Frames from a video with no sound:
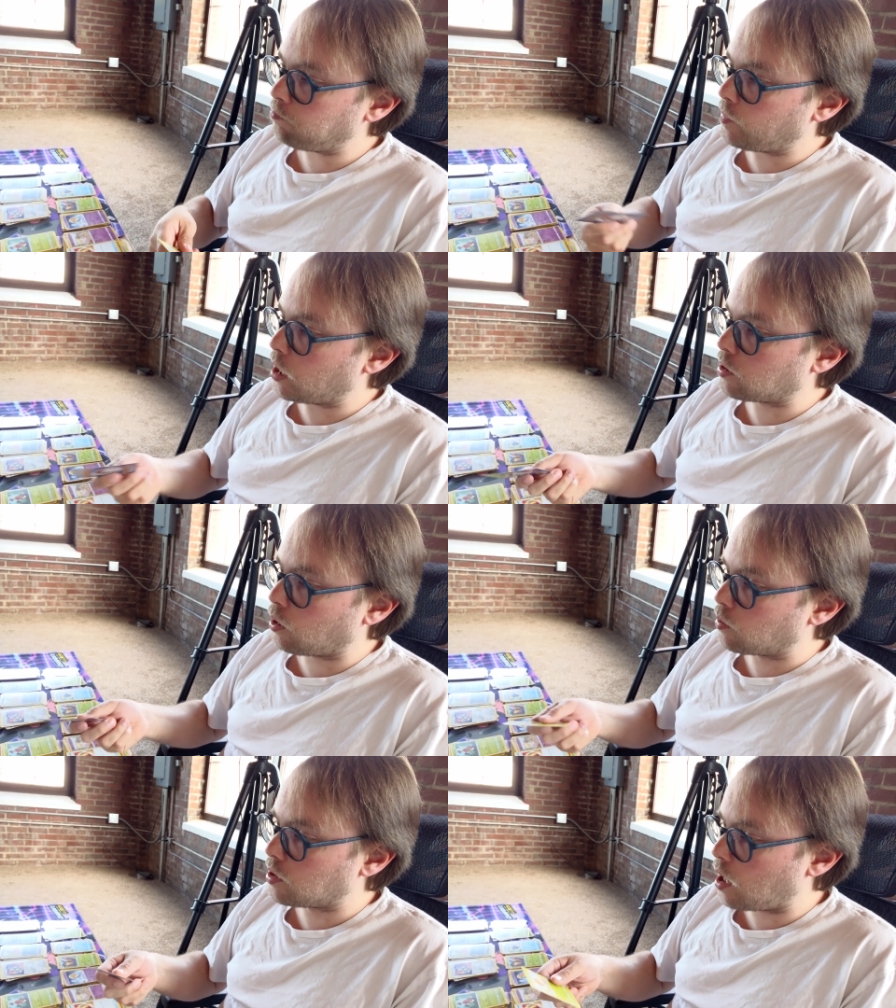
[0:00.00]
So
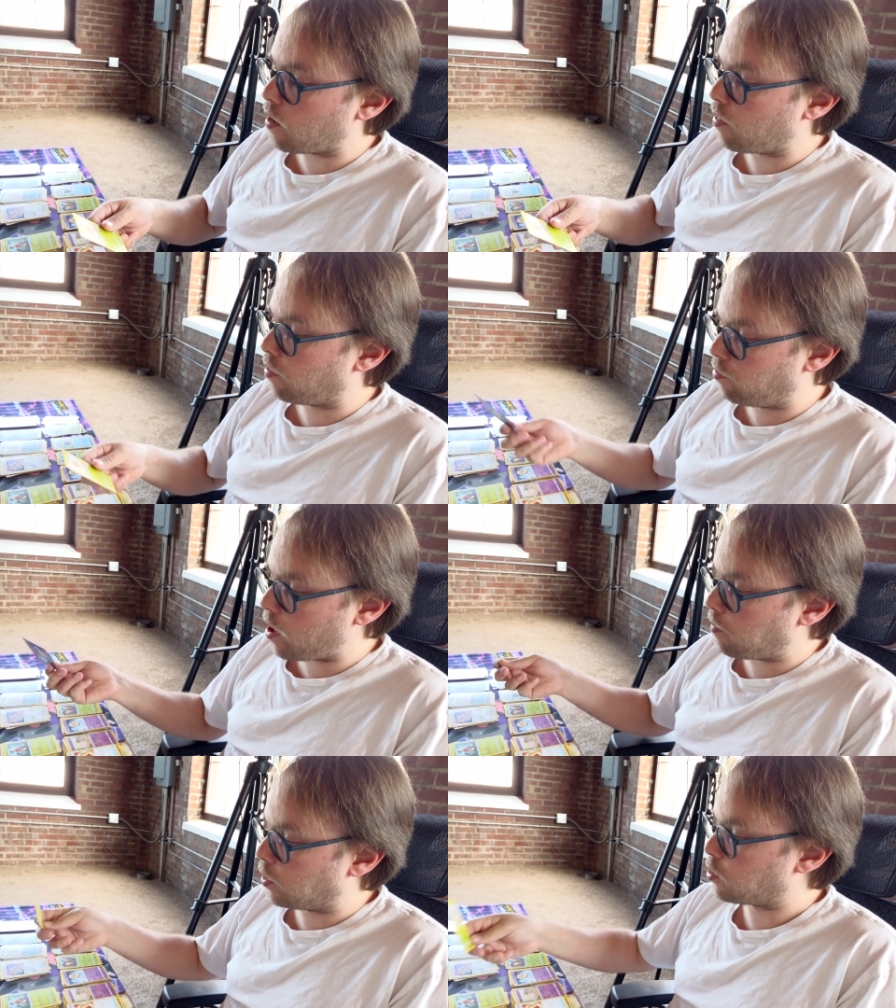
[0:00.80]
it's not
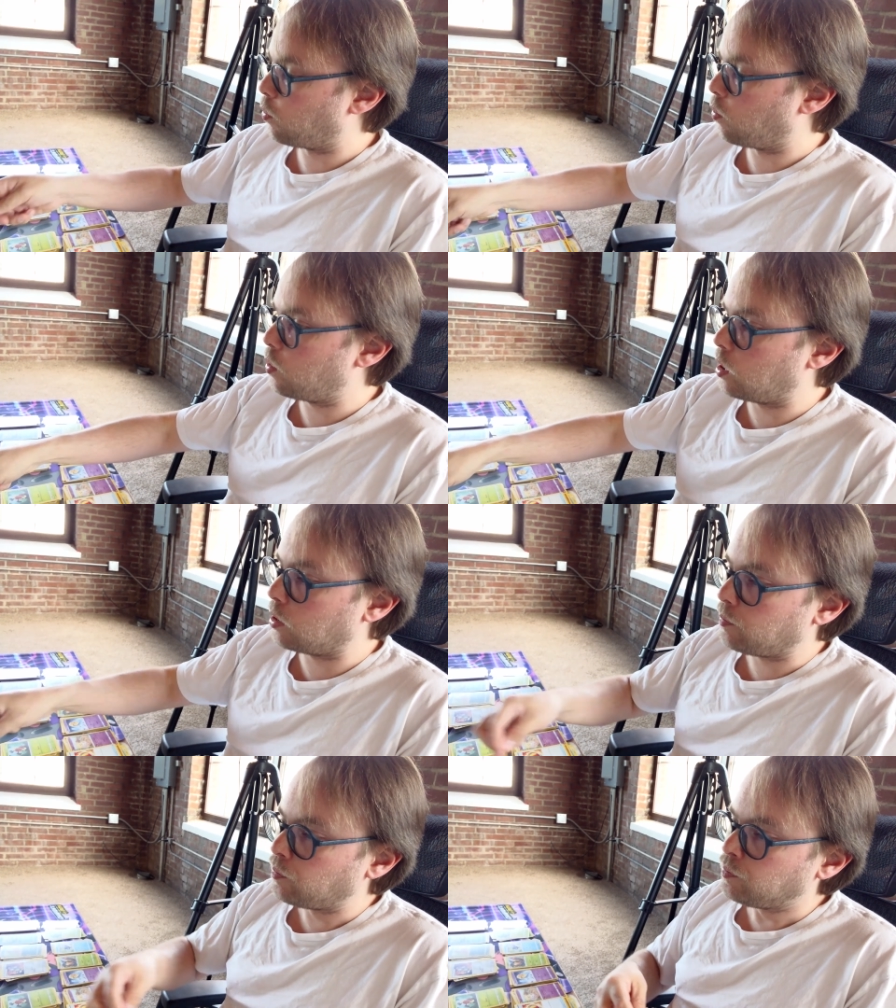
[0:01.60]
that much more work.